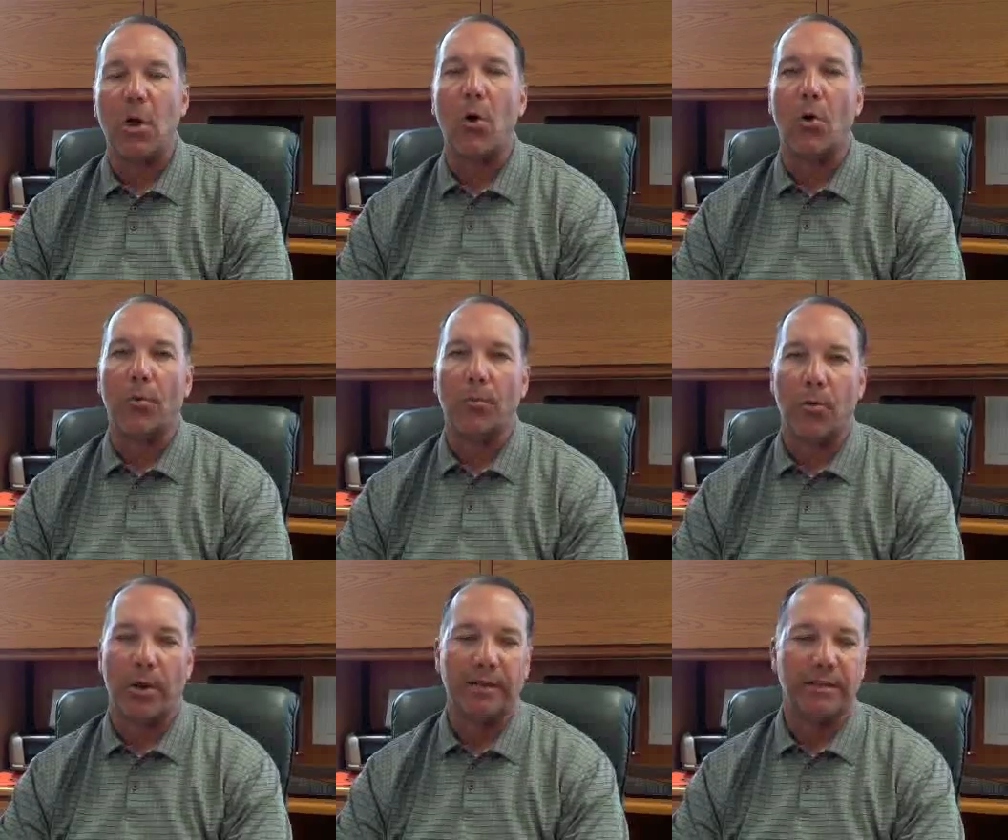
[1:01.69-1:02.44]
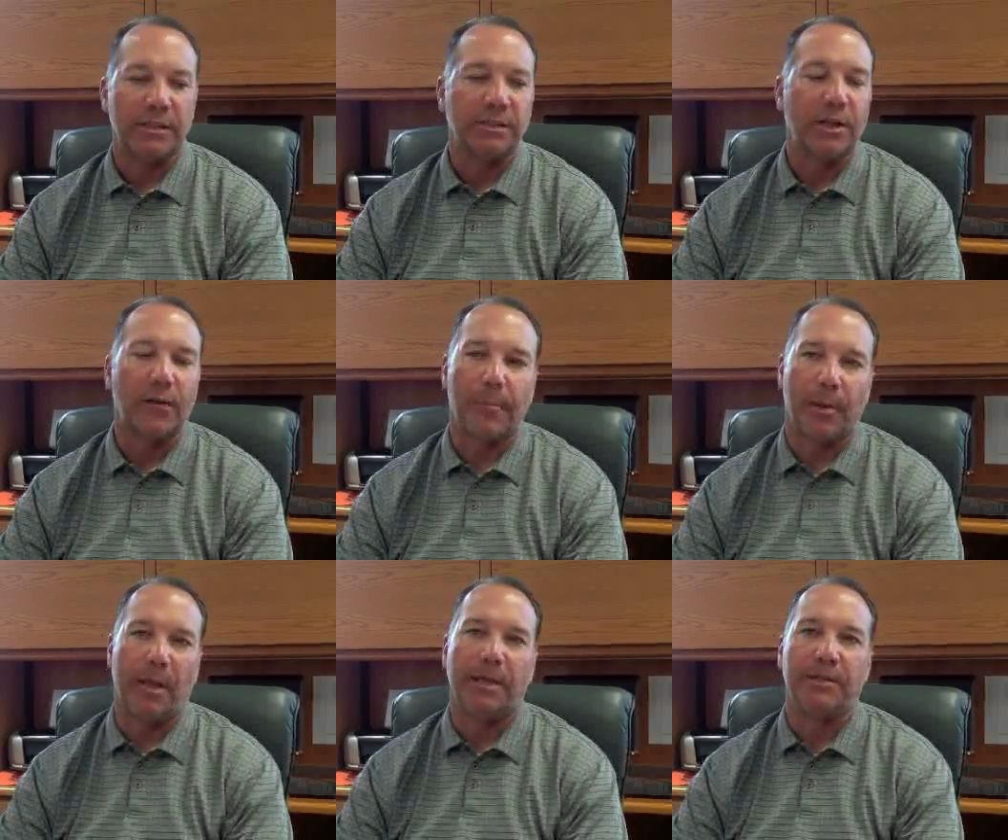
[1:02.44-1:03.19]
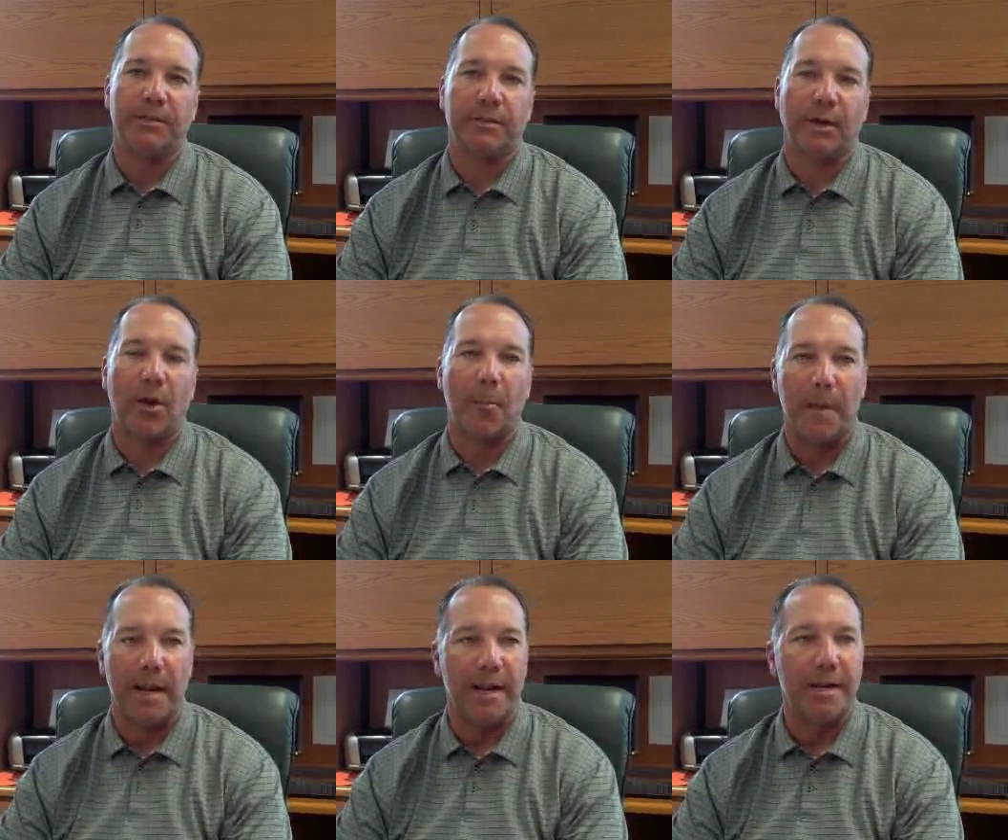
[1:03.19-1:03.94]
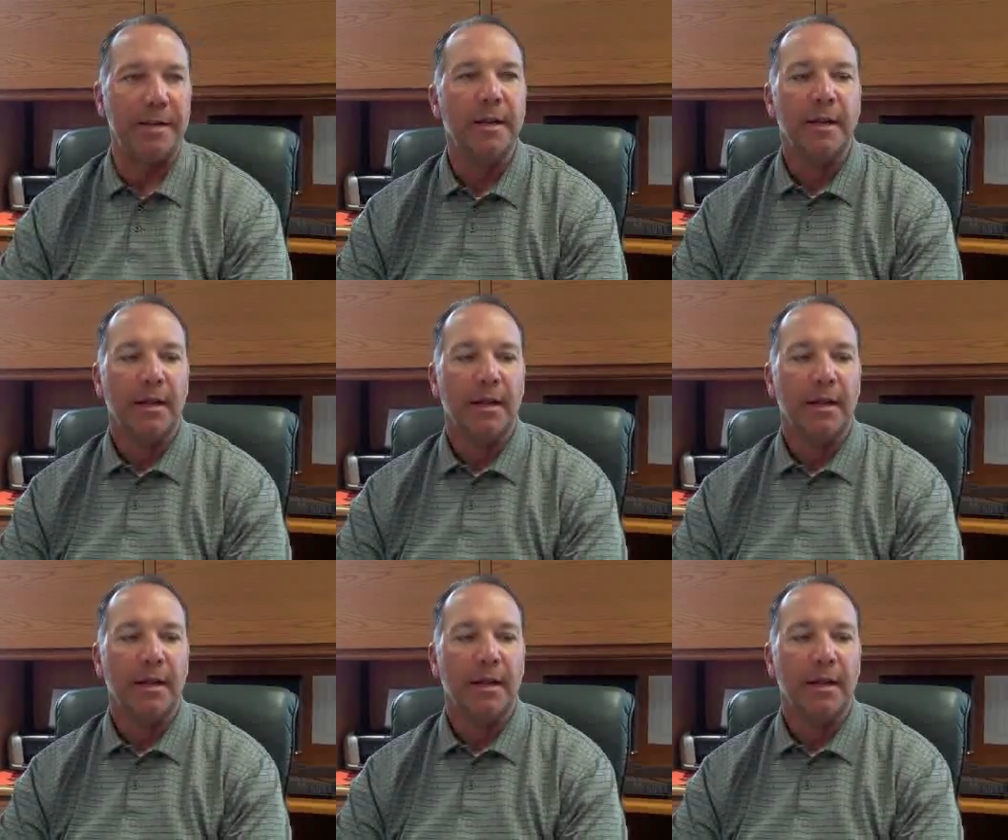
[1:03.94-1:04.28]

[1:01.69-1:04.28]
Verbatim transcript: at home, where this is a tough place to come in and.